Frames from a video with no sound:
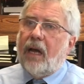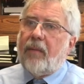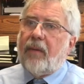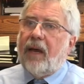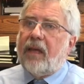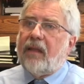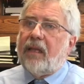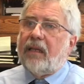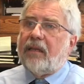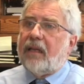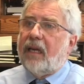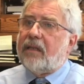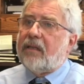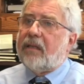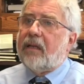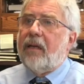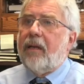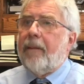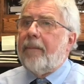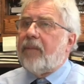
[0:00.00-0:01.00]
I think that's
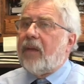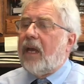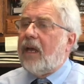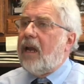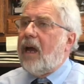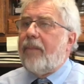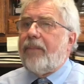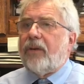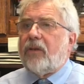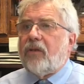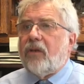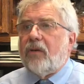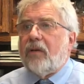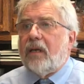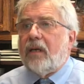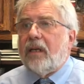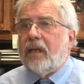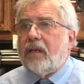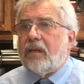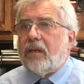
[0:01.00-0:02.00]
an
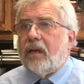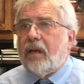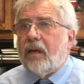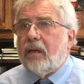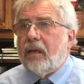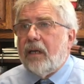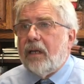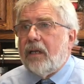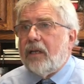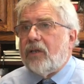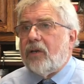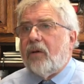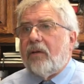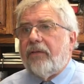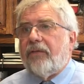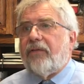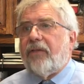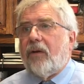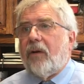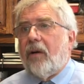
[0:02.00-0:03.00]
opportunity to
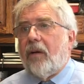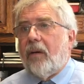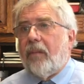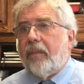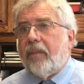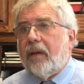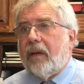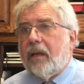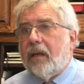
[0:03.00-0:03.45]
affirm